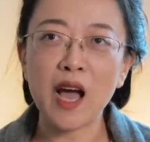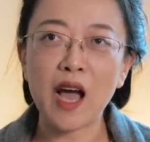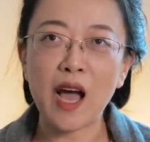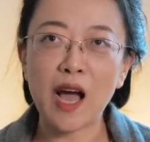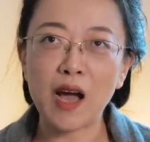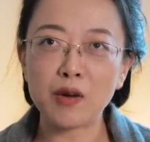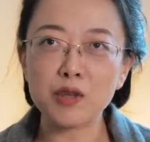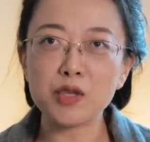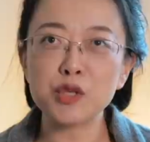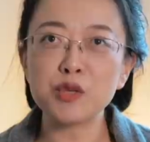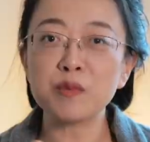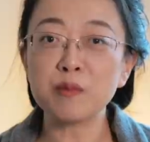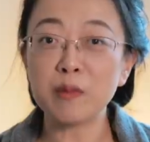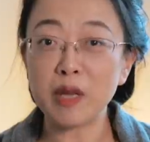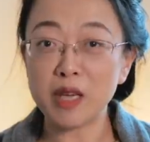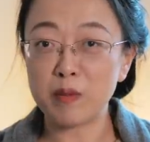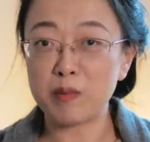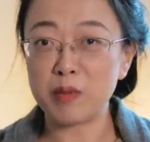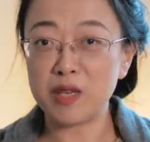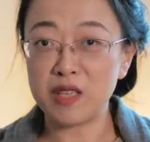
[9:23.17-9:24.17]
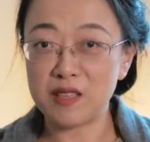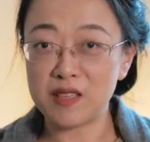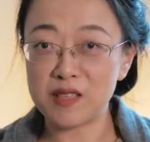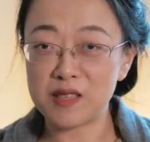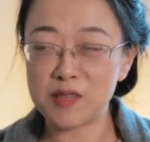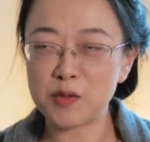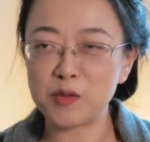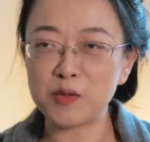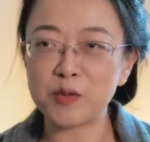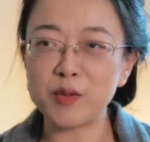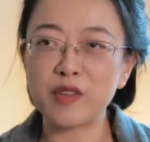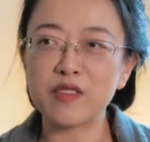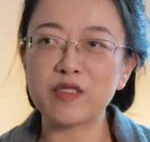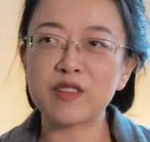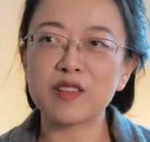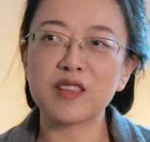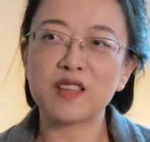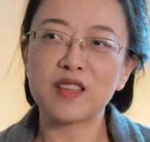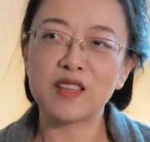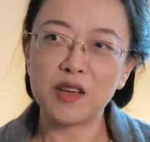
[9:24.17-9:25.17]
how do you make peace
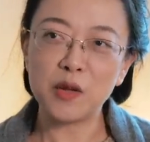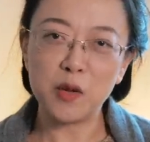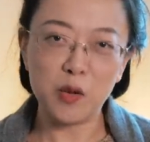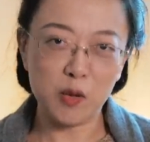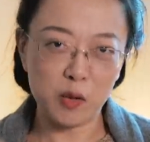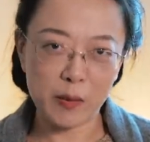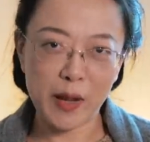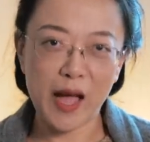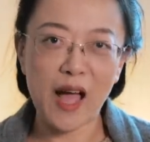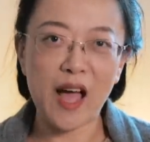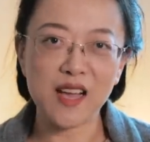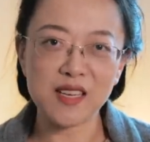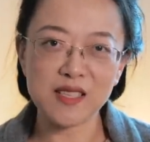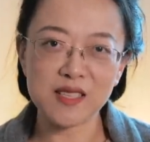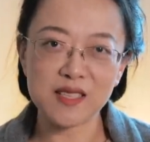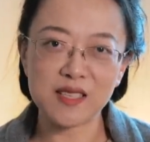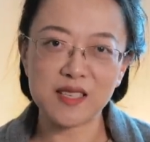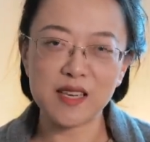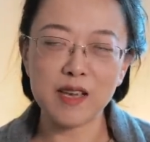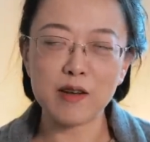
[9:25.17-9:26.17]
with your past?